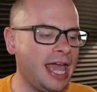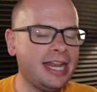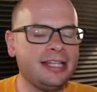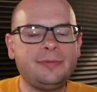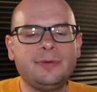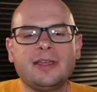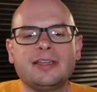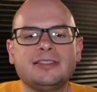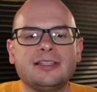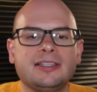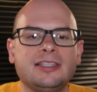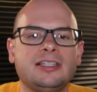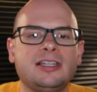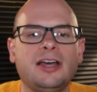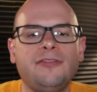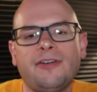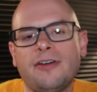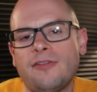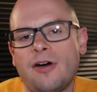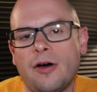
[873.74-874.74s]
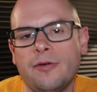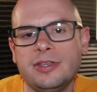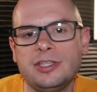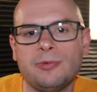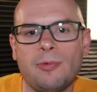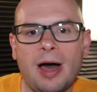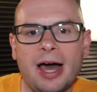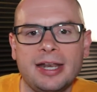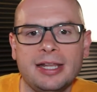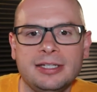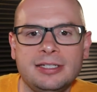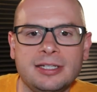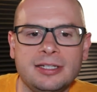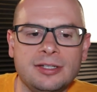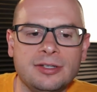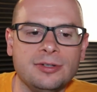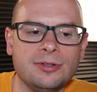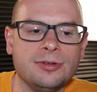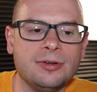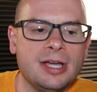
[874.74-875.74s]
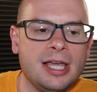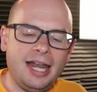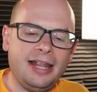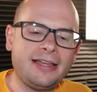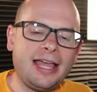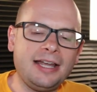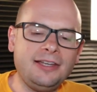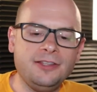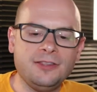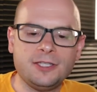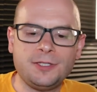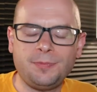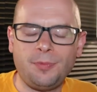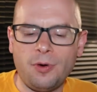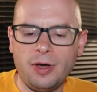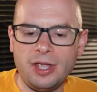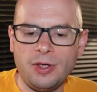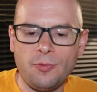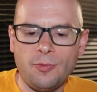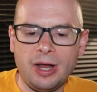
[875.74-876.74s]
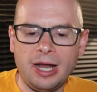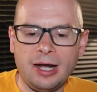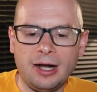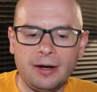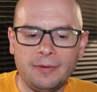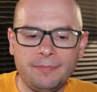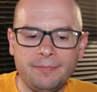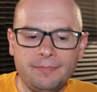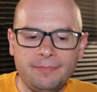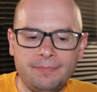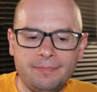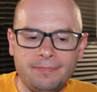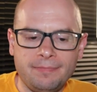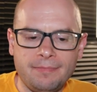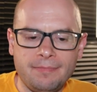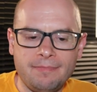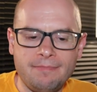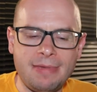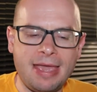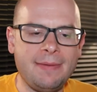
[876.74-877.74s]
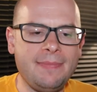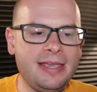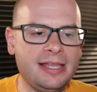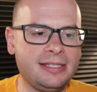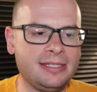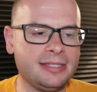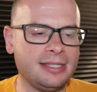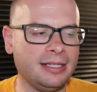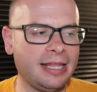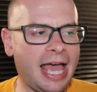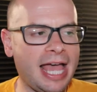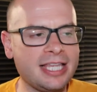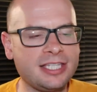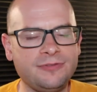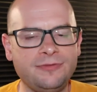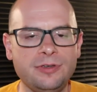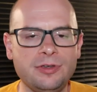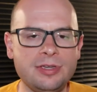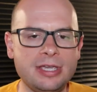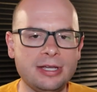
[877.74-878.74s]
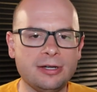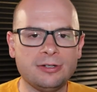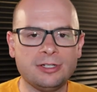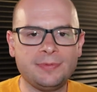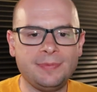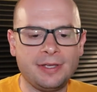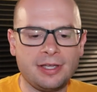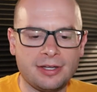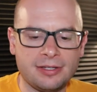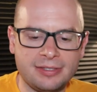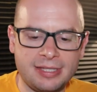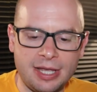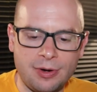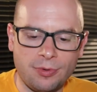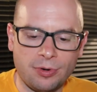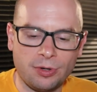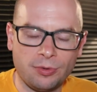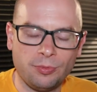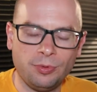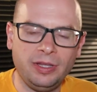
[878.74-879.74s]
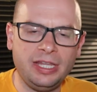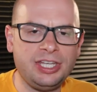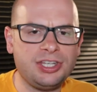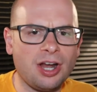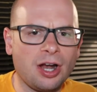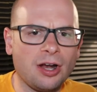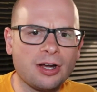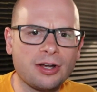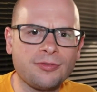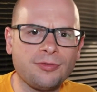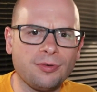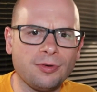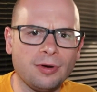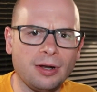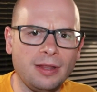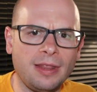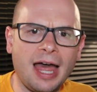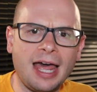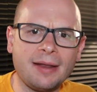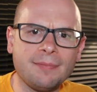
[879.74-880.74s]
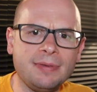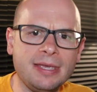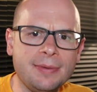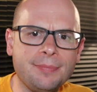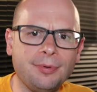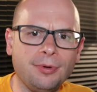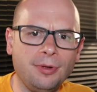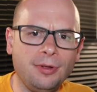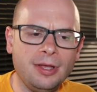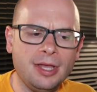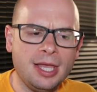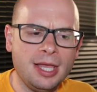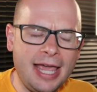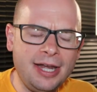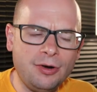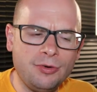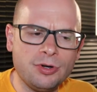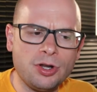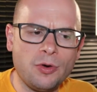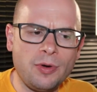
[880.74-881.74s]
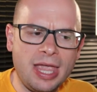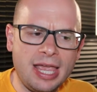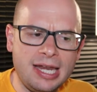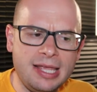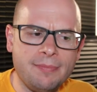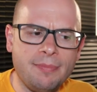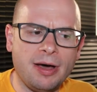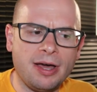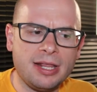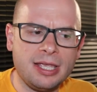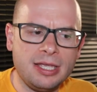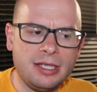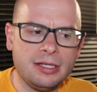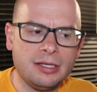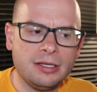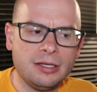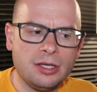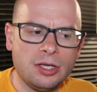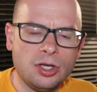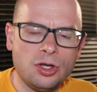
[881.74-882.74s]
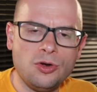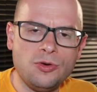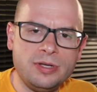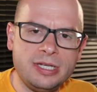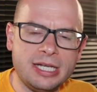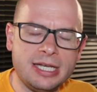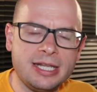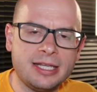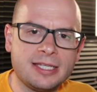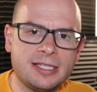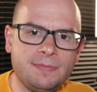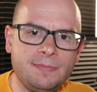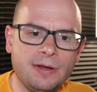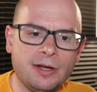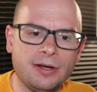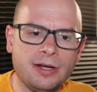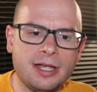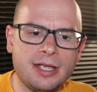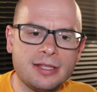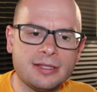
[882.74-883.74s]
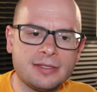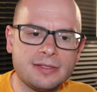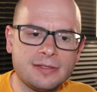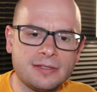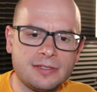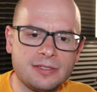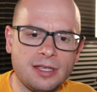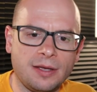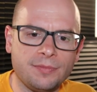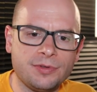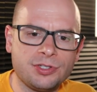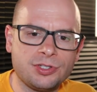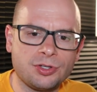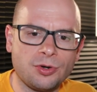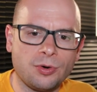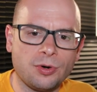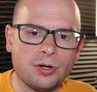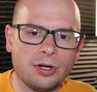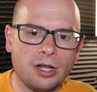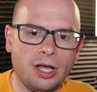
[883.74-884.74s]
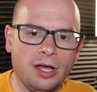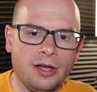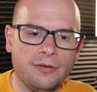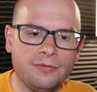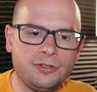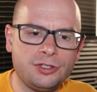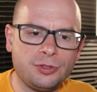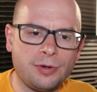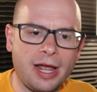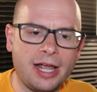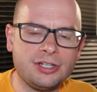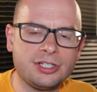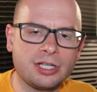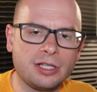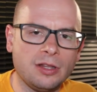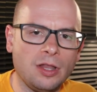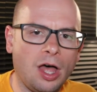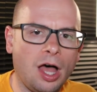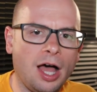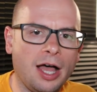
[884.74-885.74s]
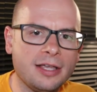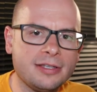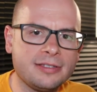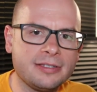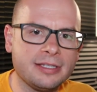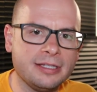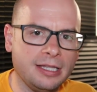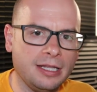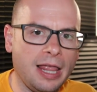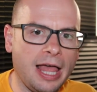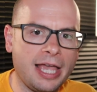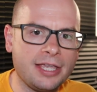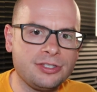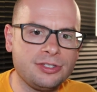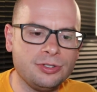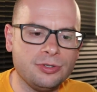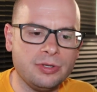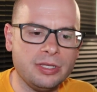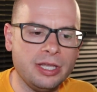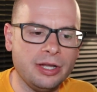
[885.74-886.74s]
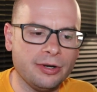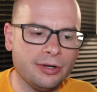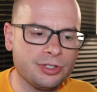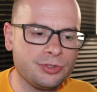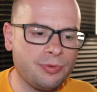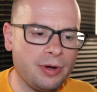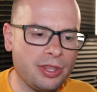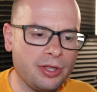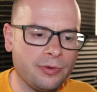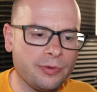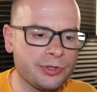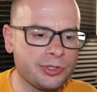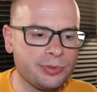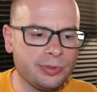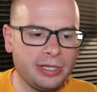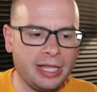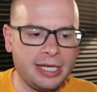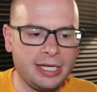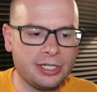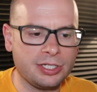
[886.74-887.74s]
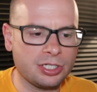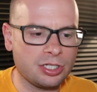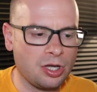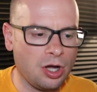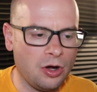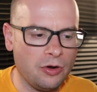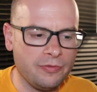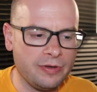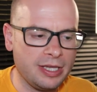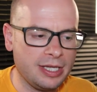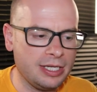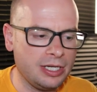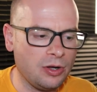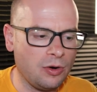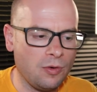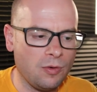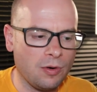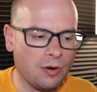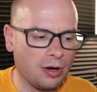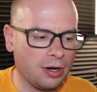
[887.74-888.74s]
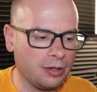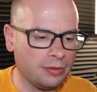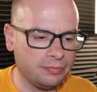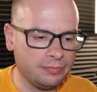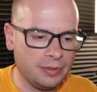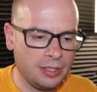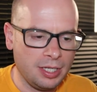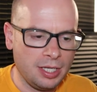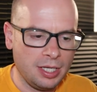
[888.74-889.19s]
And it's because it's stuff I've always wanted to do. And I got to this point where maybe it's the last few years because they were really dark for a lot of people. I don't know anybody who didn't experience some sort of tragic loss in the last 2 years, whether it was related to COVID or